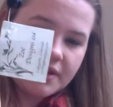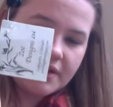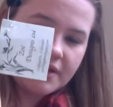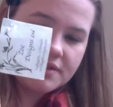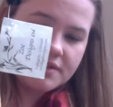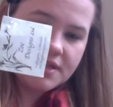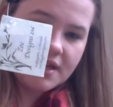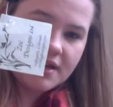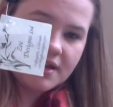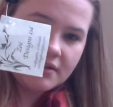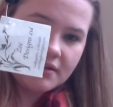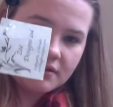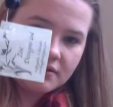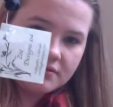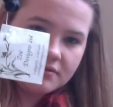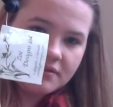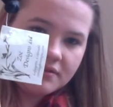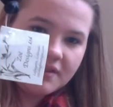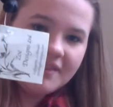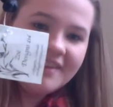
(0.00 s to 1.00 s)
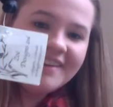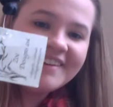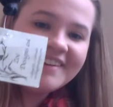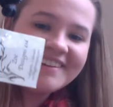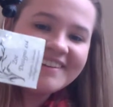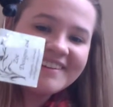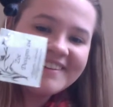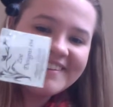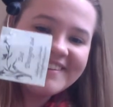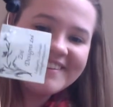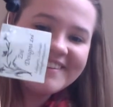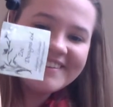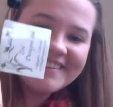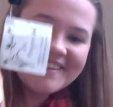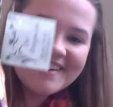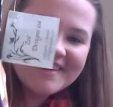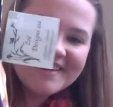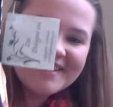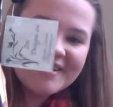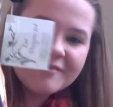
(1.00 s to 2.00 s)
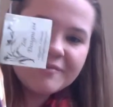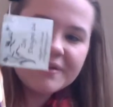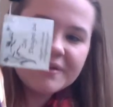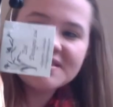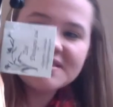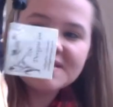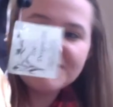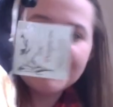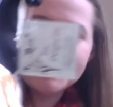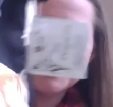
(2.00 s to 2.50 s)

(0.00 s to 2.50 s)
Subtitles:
have a tail. But similar